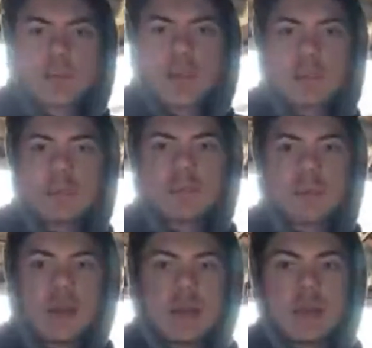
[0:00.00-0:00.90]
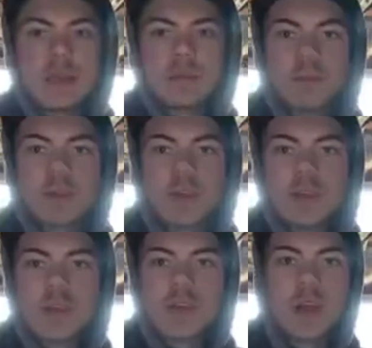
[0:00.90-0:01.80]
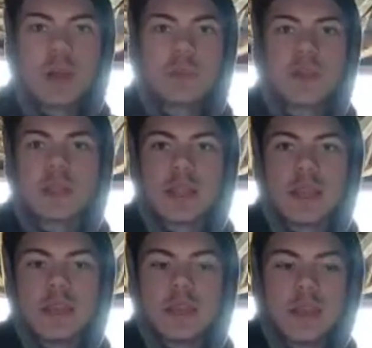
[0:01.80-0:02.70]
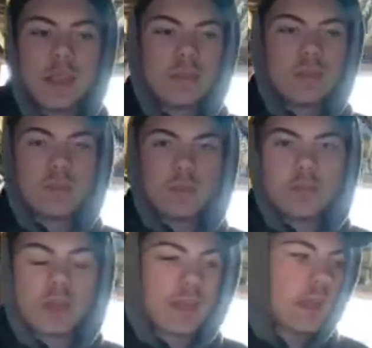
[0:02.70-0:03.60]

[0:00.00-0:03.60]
a machine shop that I can bring that head to